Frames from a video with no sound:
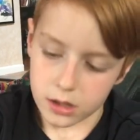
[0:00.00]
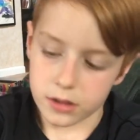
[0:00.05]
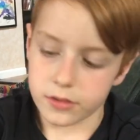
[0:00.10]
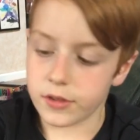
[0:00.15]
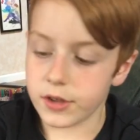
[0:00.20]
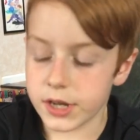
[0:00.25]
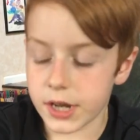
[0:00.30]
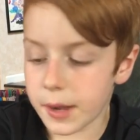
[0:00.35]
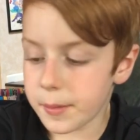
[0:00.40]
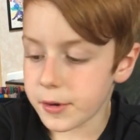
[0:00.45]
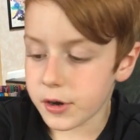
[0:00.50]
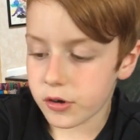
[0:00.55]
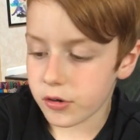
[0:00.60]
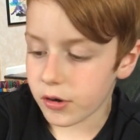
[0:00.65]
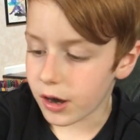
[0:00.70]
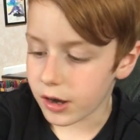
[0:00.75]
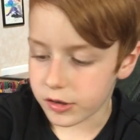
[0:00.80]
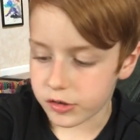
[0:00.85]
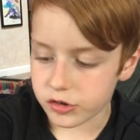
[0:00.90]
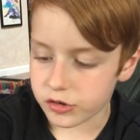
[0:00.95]
the
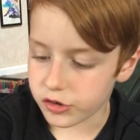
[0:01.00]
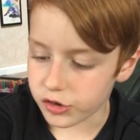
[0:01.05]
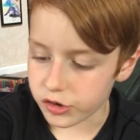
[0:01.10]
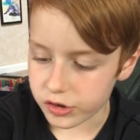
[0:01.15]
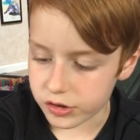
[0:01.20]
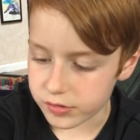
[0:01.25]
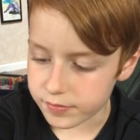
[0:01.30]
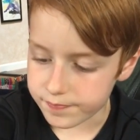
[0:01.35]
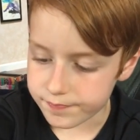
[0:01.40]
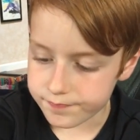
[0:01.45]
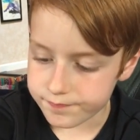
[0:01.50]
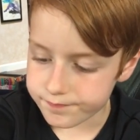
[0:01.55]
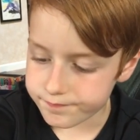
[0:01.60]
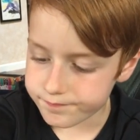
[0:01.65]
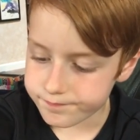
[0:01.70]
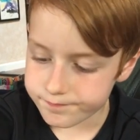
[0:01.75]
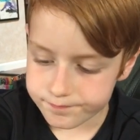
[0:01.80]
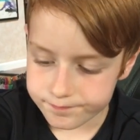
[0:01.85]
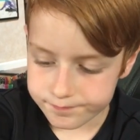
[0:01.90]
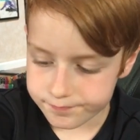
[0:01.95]
Democrats just
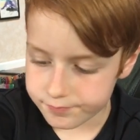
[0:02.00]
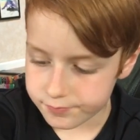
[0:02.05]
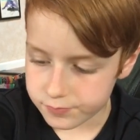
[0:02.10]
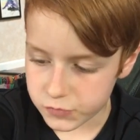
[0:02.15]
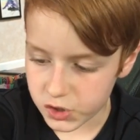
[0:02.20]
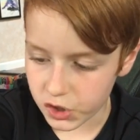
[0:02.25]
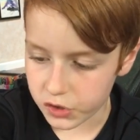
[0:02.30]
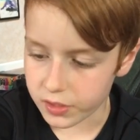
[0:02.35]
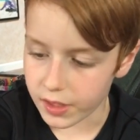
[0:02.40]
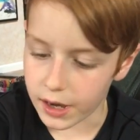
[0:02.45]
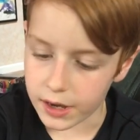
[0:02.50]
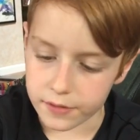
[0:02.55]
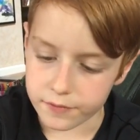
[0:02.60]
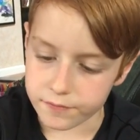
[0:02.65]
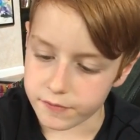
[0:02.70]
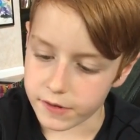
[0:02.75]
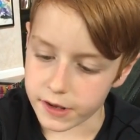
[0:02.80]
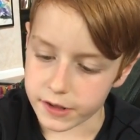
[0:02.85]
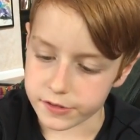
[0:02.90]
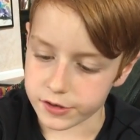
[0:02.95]
took that
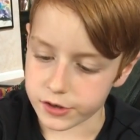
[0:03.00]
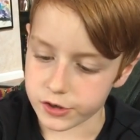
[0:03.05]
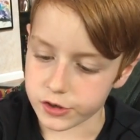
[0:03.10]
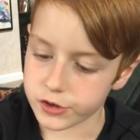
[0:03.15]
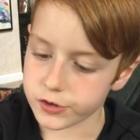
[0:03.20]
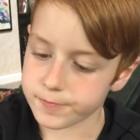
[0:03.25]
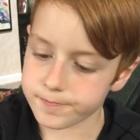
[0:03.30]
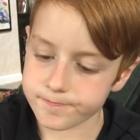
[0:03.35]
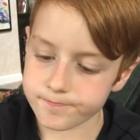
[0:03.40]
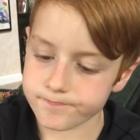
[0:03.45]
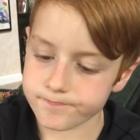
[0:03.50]
advantage.